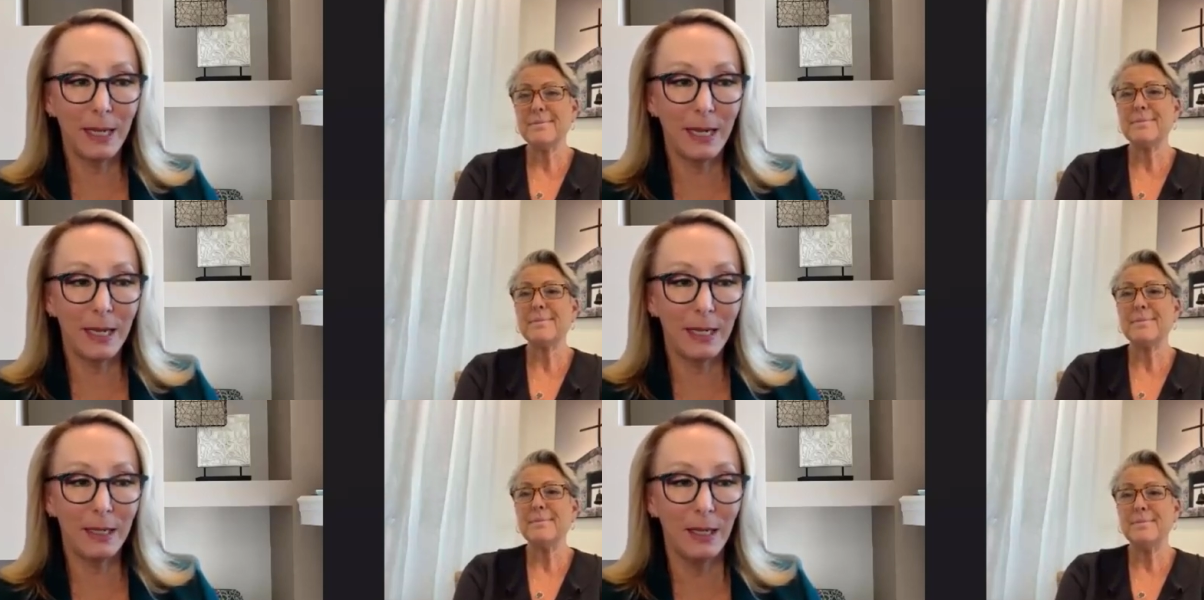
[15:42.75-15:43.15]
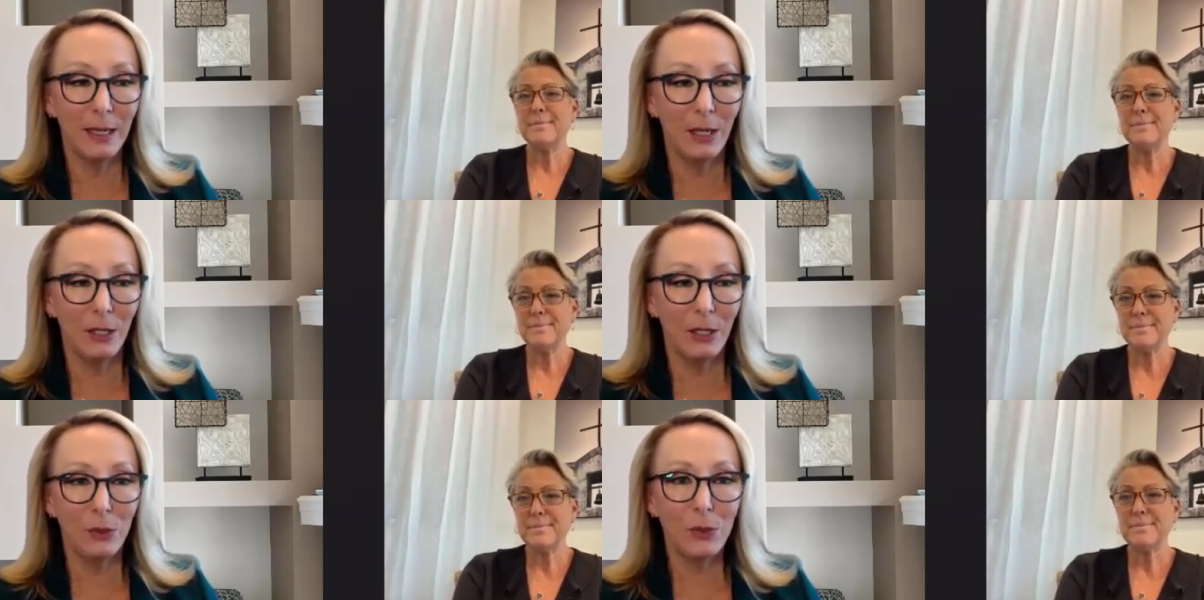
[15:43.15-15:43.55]

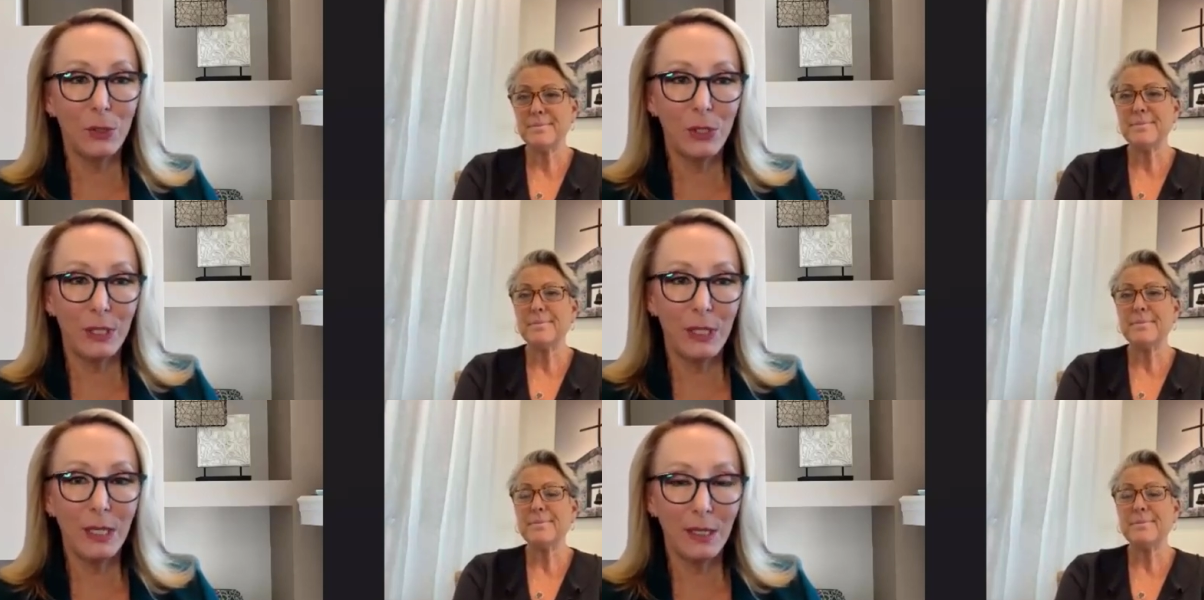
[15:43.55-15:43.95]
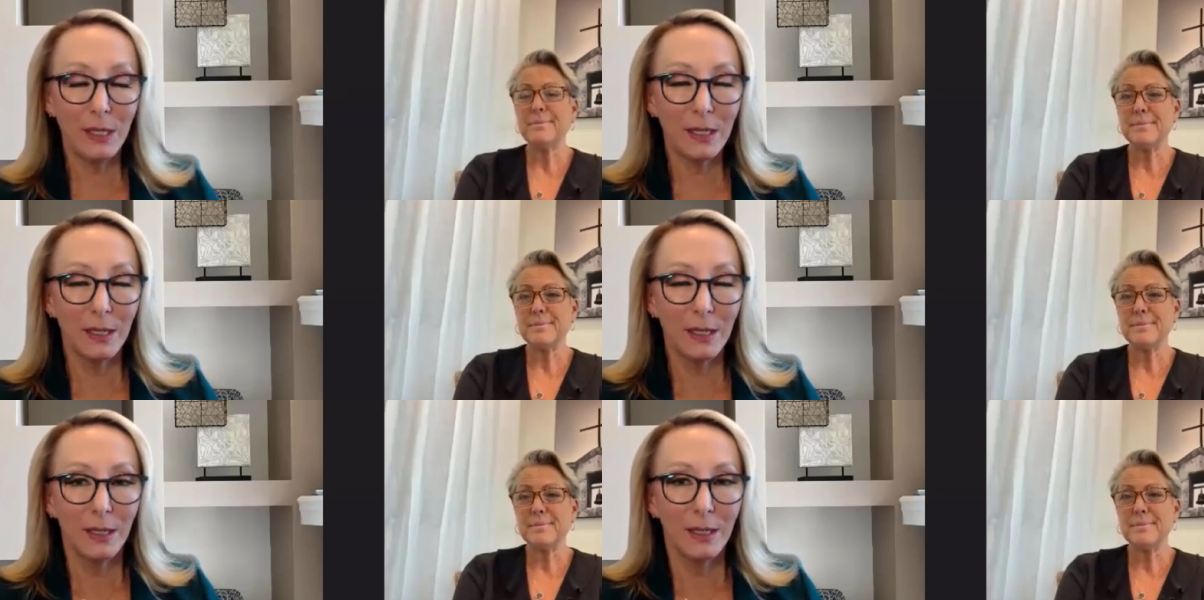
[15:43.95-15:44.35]
Speaker 1: and you
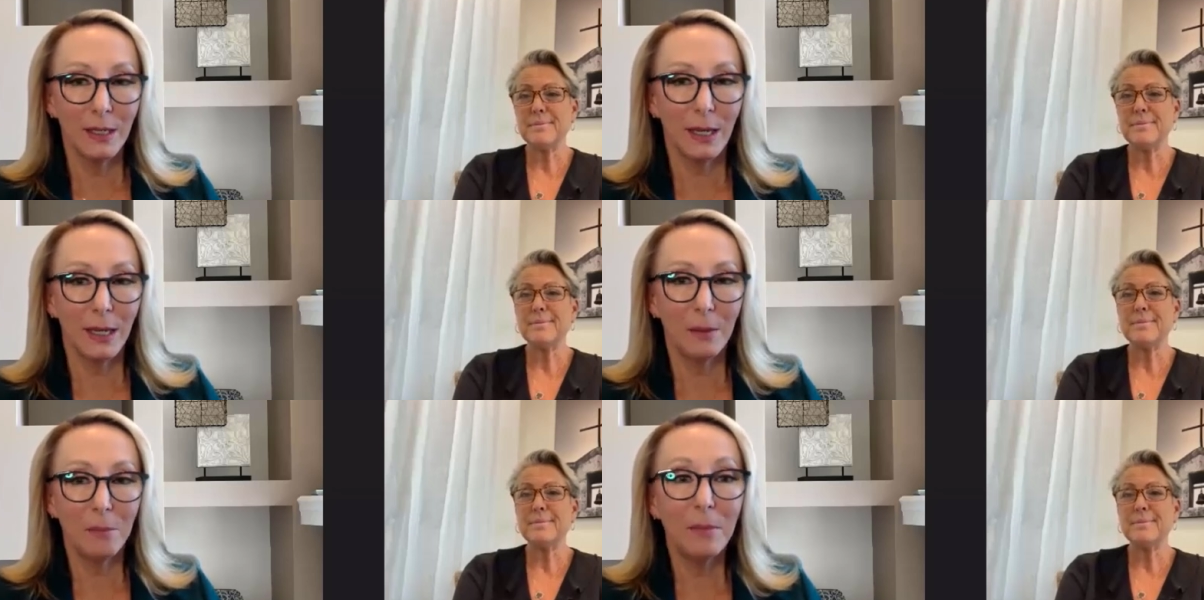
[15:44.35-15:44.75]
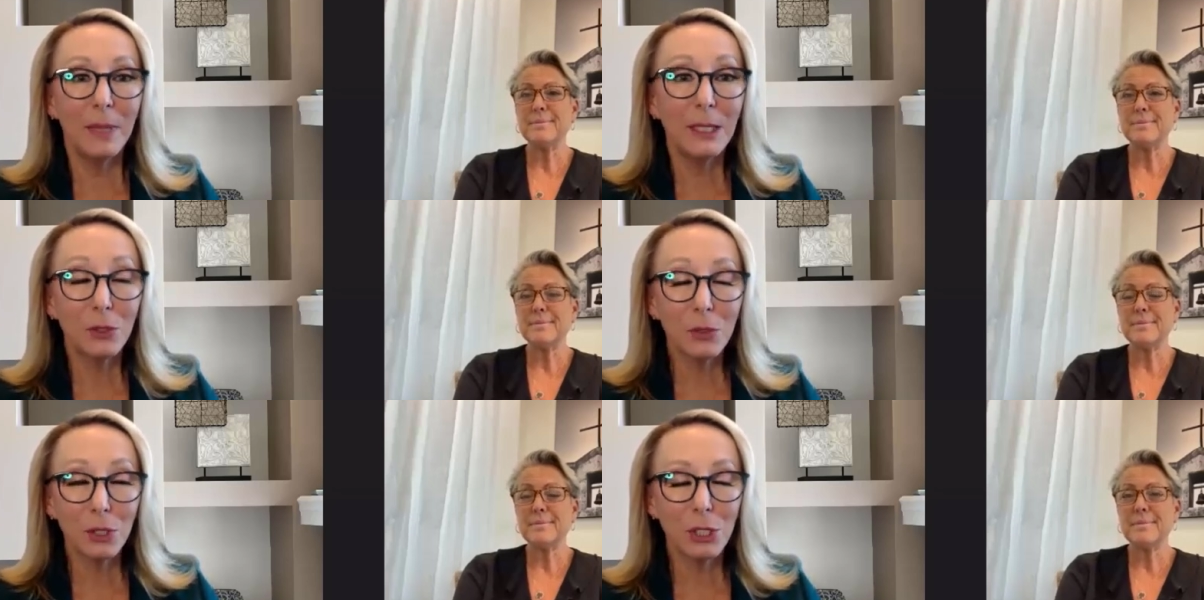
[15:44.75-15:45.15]
seek uh,
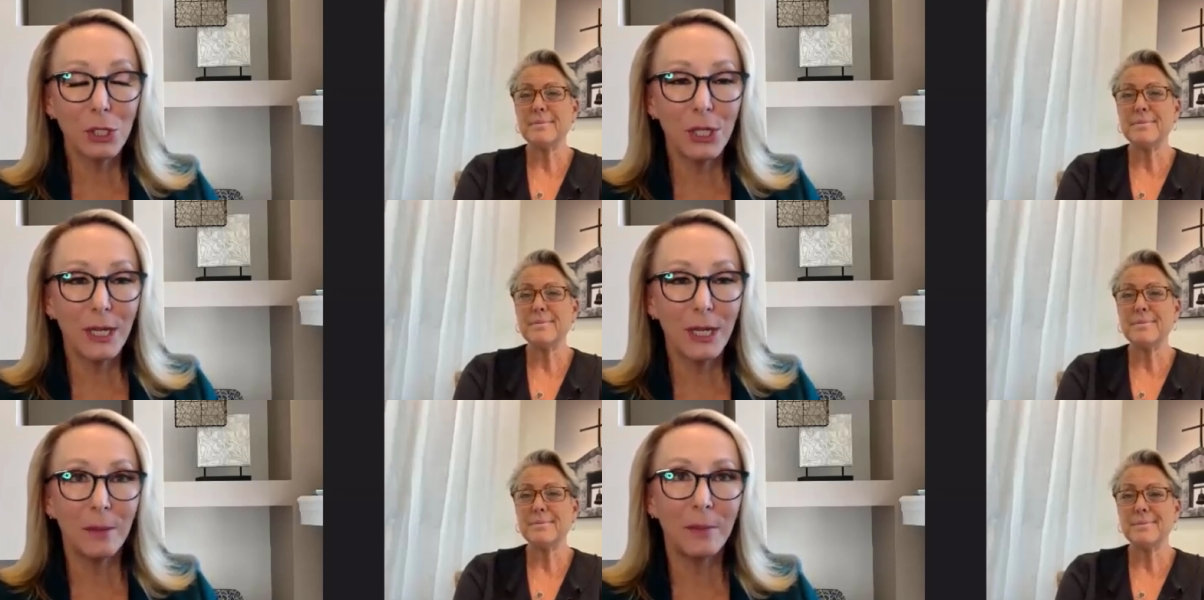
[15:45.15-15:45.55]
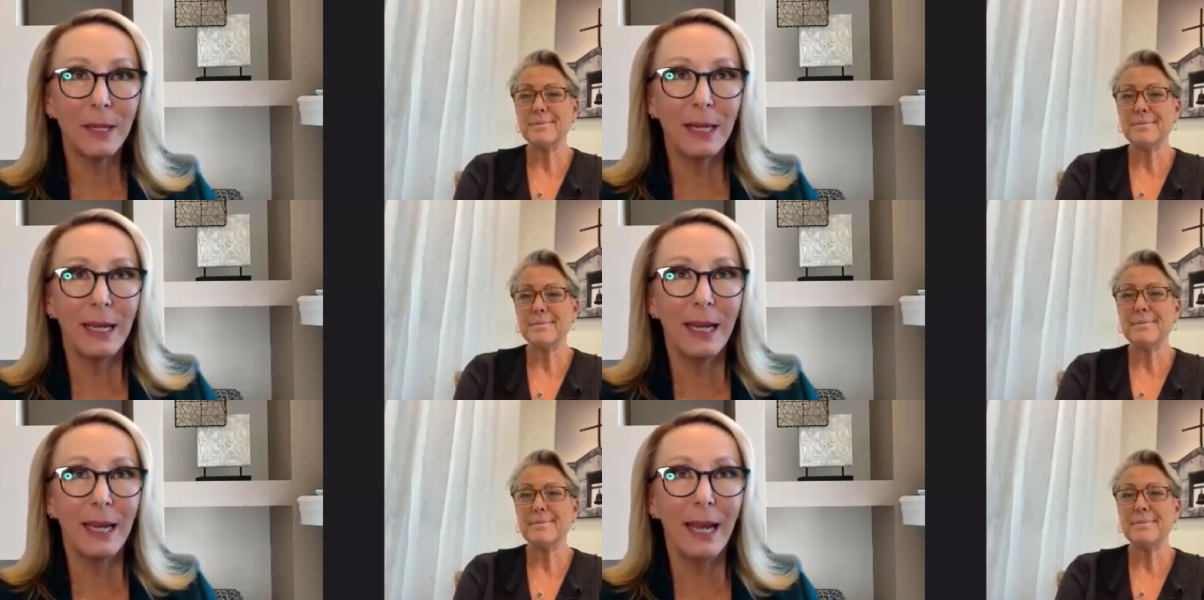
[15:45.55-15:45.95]
mentorship.
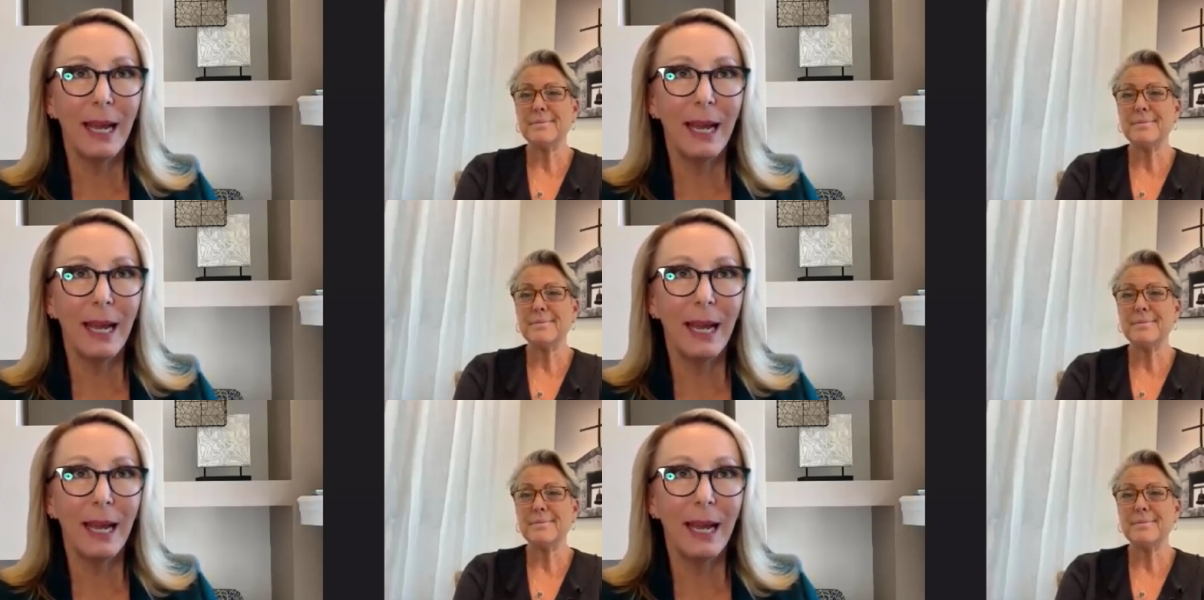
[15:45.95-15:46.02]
